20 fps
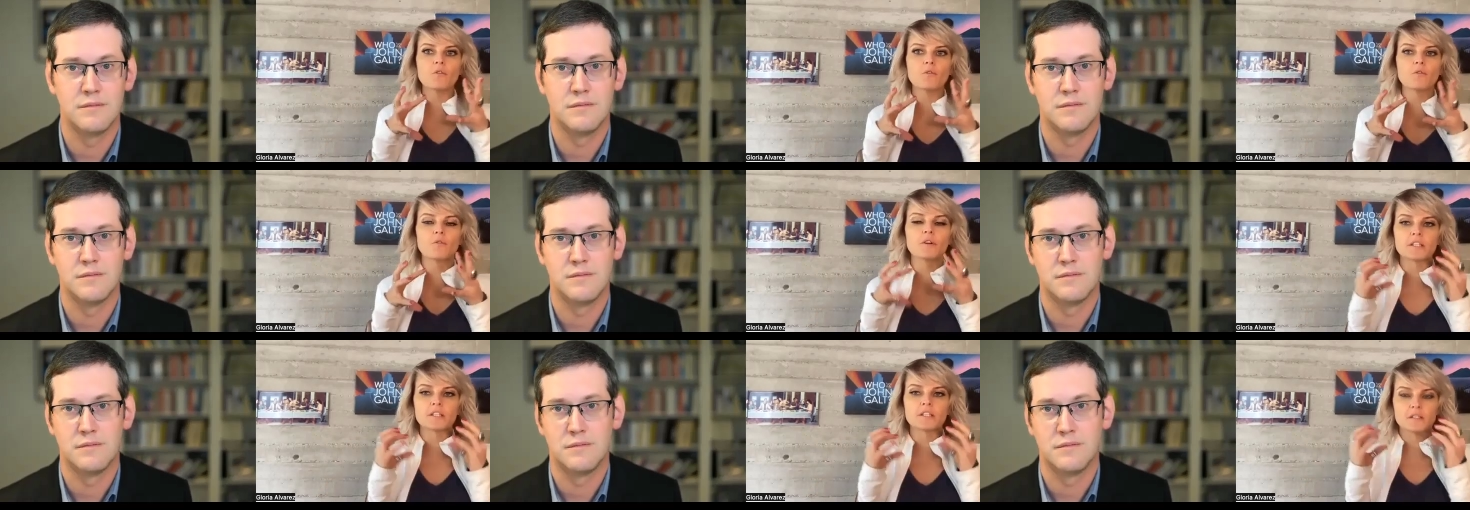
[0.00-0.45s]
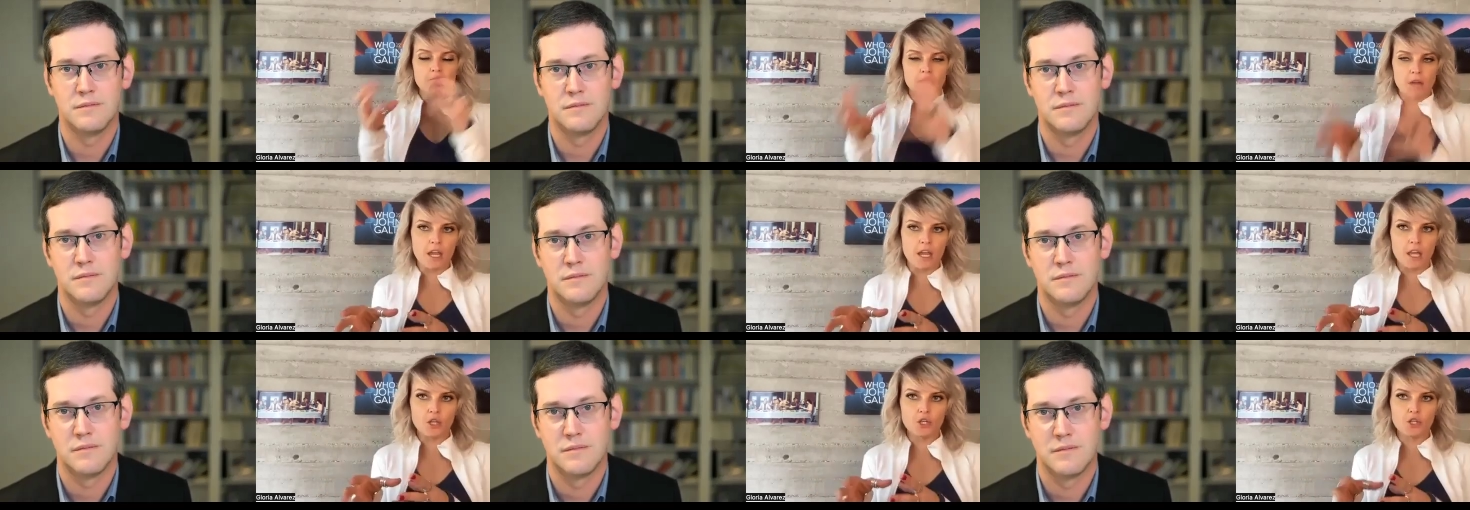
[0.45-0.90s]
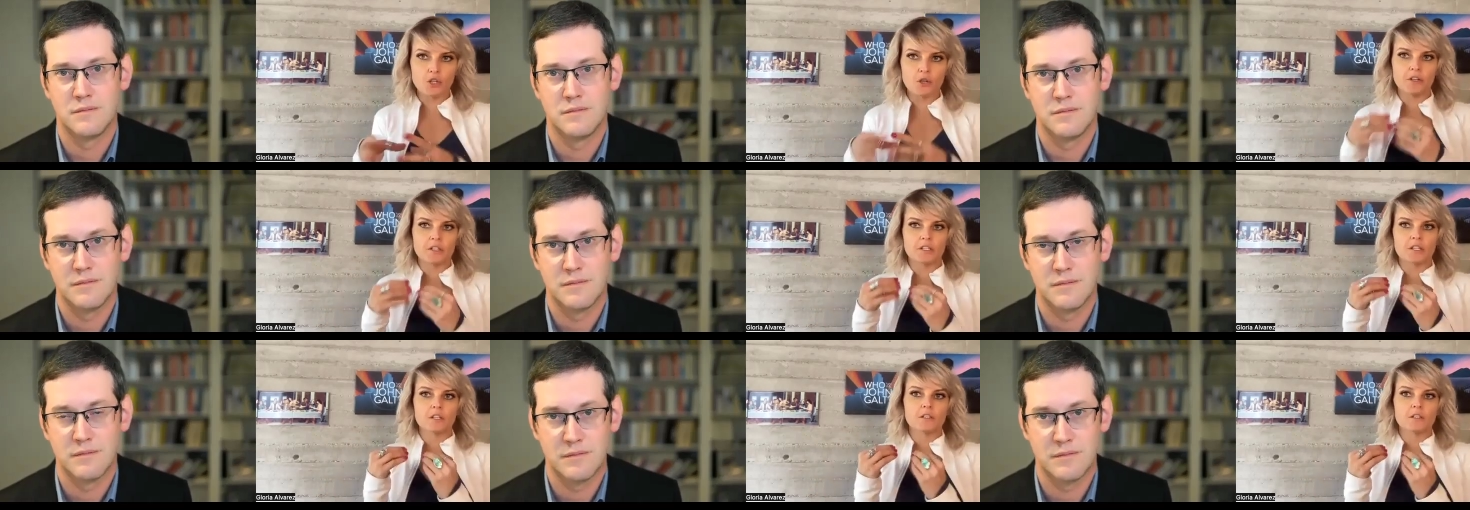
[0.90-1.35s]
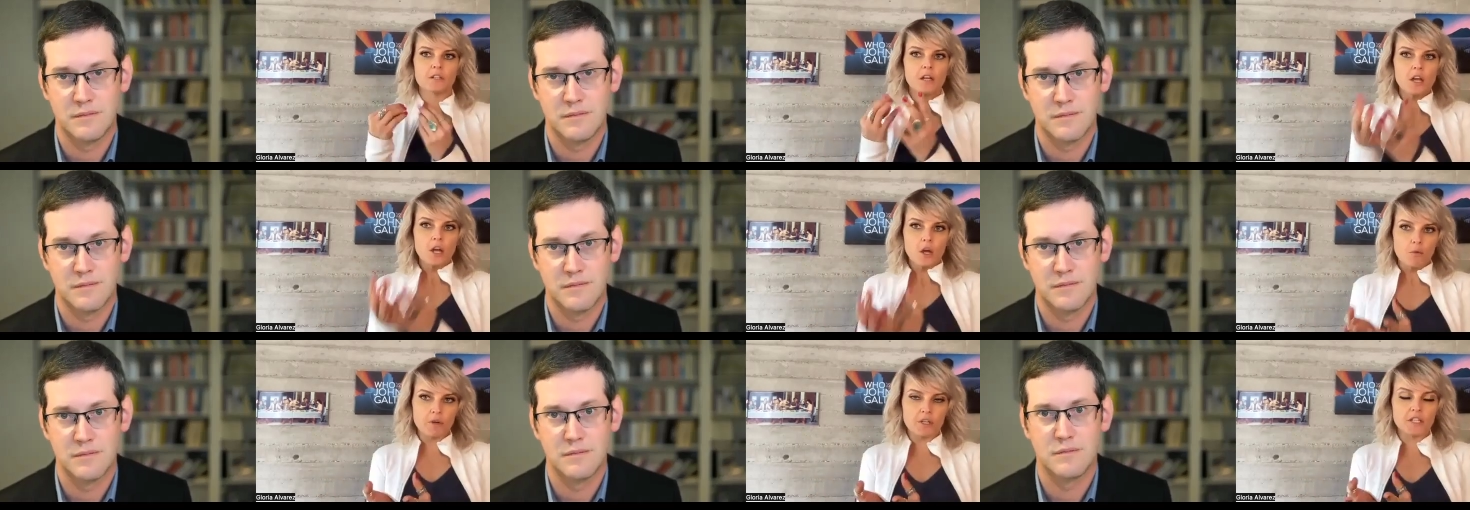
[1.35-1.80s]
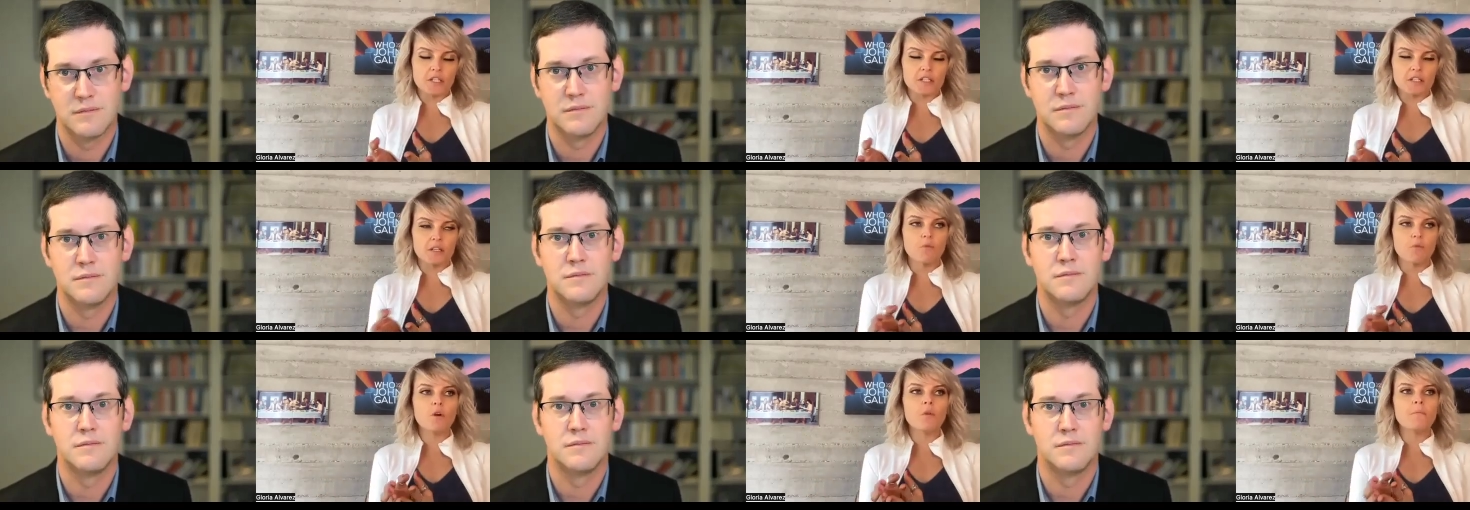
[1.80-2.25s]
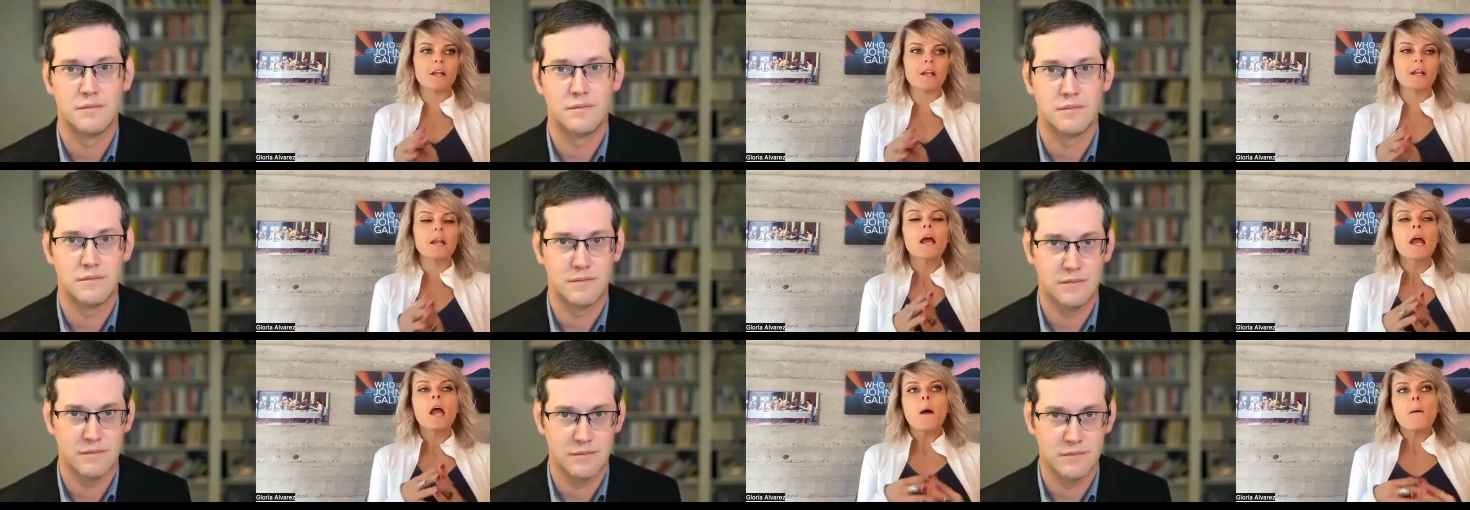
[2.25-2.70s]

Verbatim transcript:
Speaker 1: who is making choices which is the woman